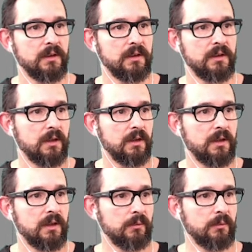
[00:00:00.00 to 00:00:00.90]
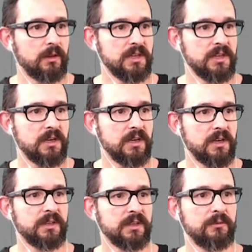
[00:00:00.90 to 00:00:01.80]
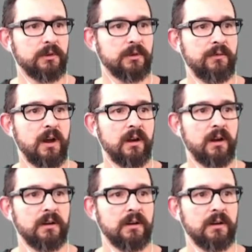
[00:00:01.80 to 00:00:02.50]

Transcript: We are close here, but if we go far,